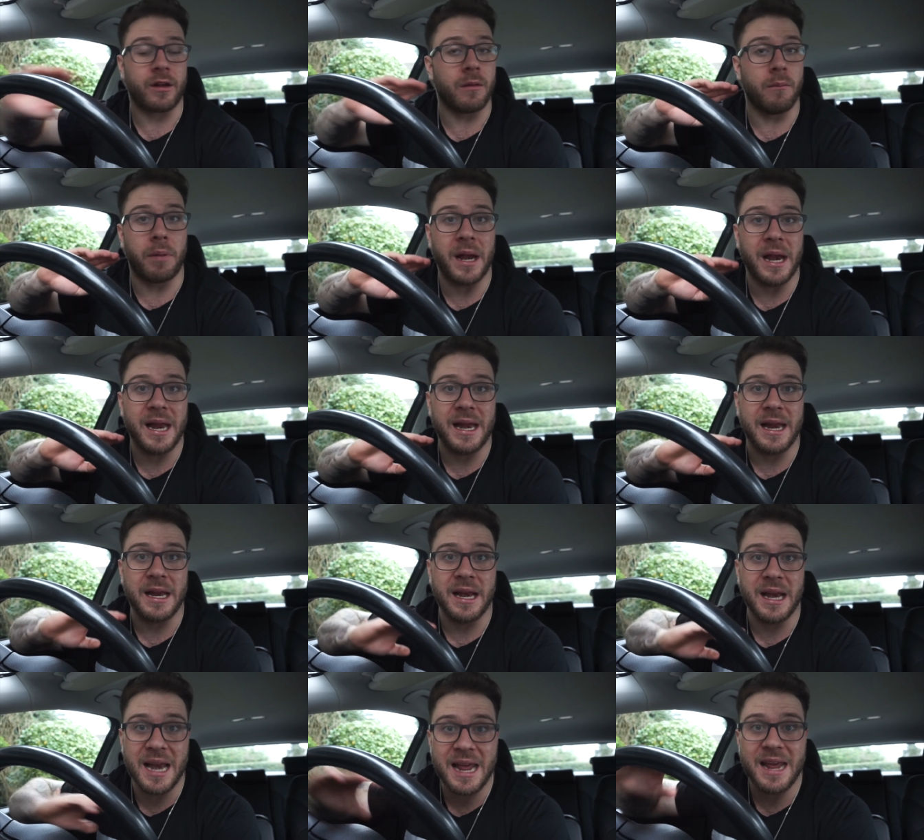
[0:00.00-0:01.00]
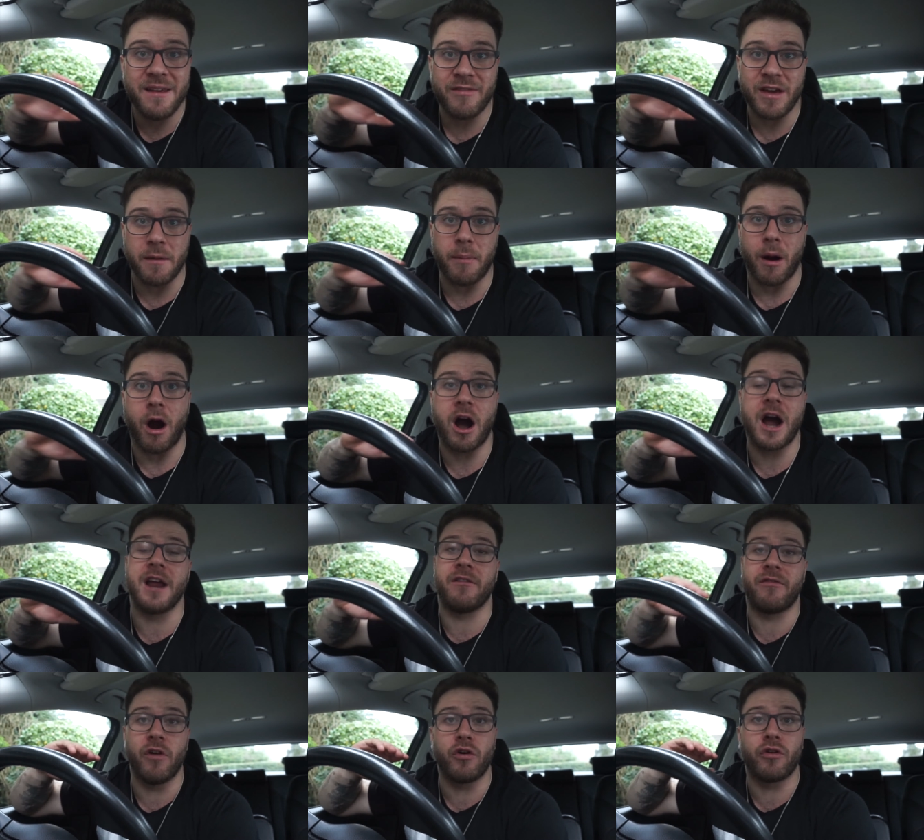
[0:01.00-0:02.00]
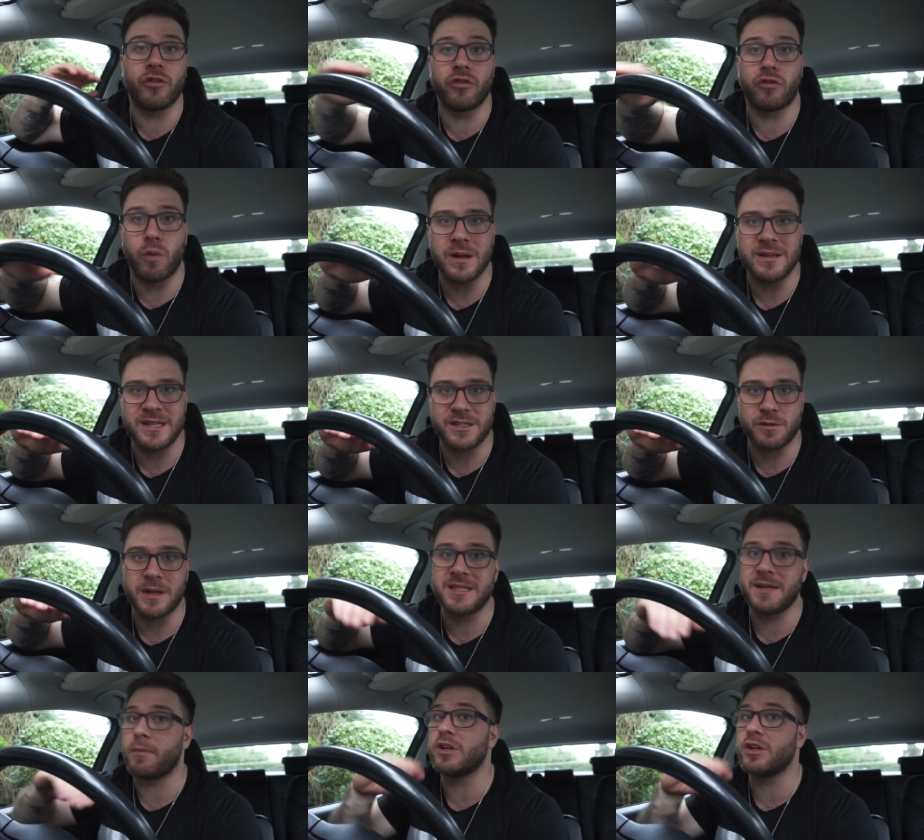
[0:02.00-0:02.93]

Completely leave it behind. Focus on 2020.